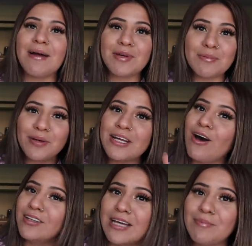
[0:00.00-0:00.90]
I'm gonna put it
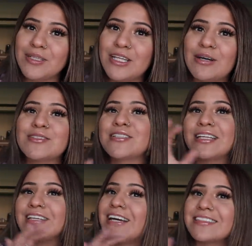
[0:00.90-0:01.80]
all down below so
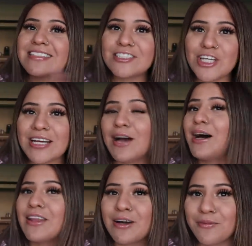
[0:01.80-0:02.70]
that you guys could check out
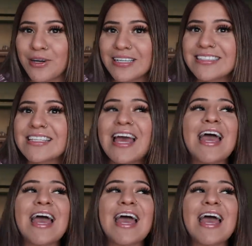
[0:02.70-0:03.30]
how that works,